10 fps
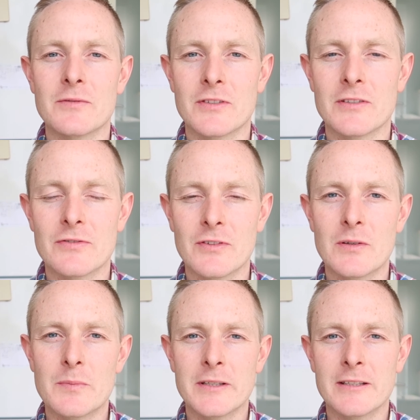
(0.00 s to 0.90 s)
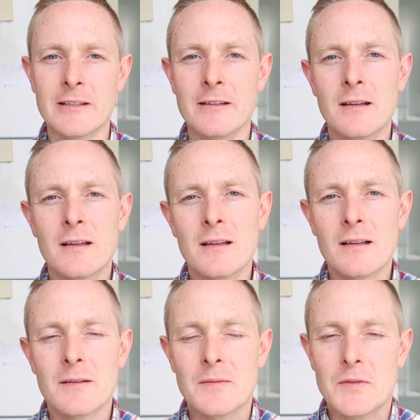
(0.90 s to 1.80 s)
for the full opinion.
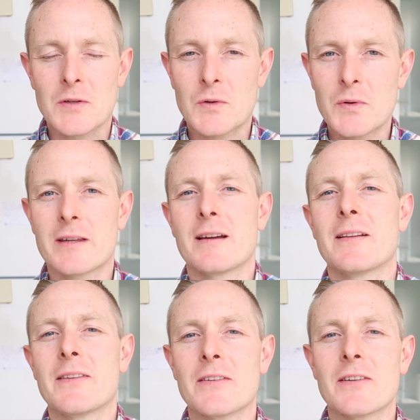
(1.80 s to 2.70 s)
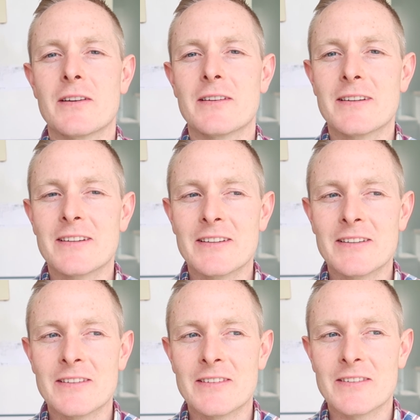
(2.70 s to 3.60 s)
The quick answer
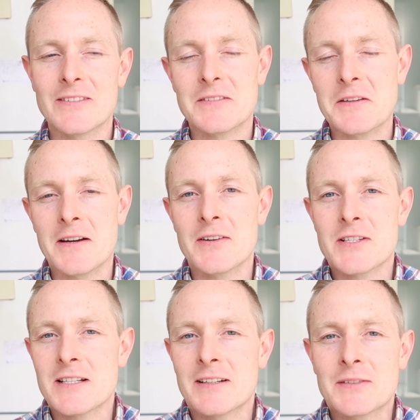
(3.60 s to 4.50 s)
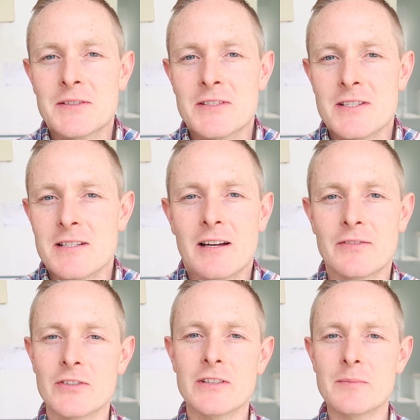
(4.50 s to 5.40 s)
is the Irish language is
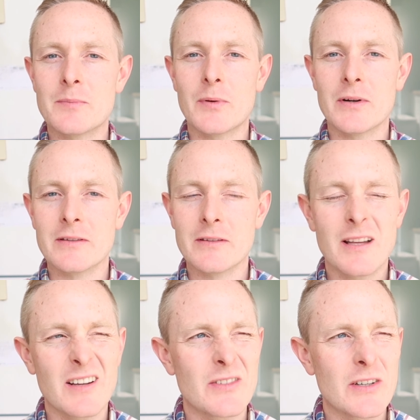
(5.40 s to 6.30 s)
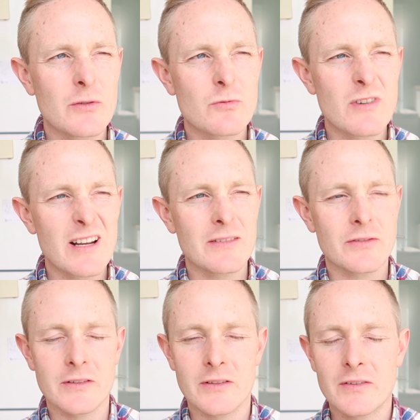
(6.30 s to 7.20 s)
not very important, not very
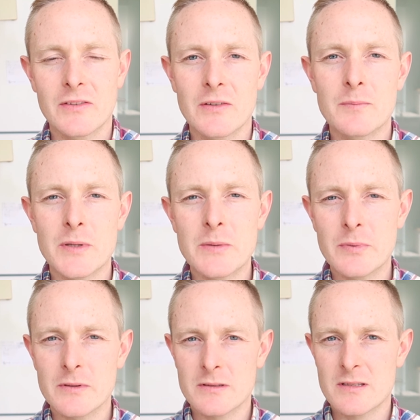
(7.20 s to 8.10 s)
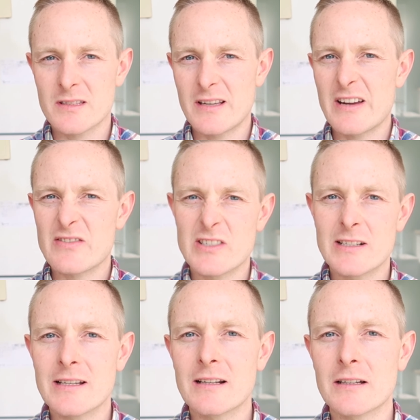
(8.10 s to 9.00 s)
relevant to people's
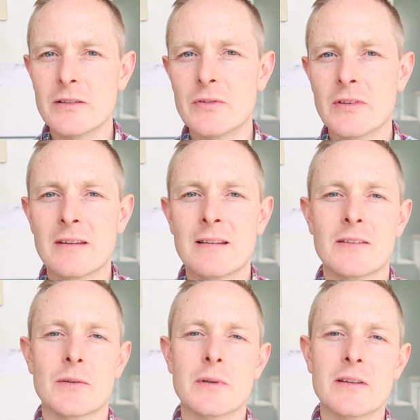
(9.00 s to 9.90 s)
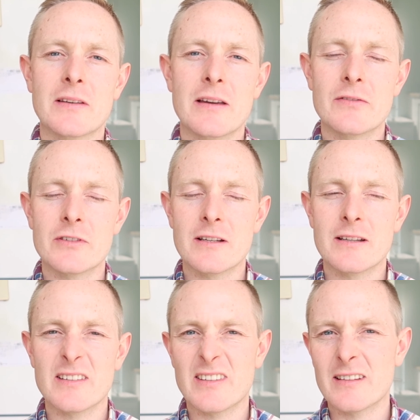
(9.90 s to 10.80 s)
everyday lives. So when I say
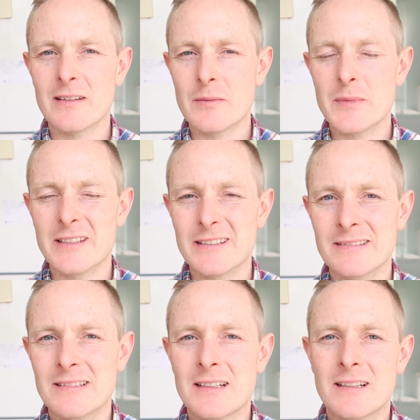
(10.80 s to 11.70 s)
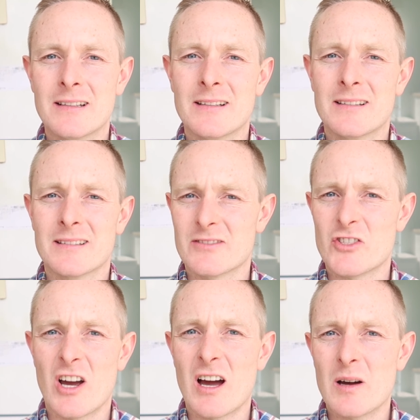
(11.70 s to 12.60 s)
everyday, I mean
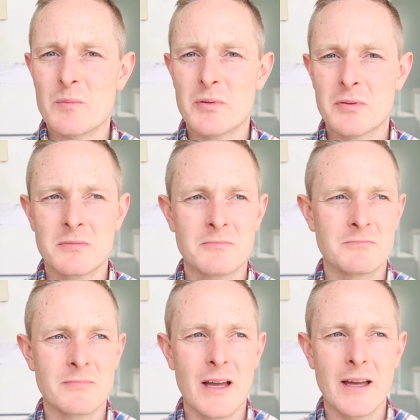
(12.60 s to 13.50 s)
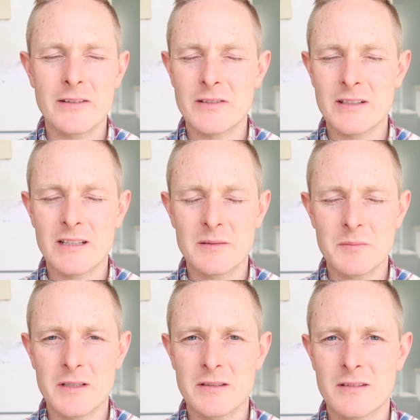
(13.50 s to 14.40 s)
job,
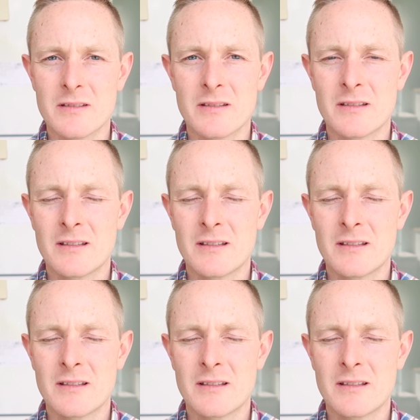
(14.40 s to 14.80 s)
entertainment,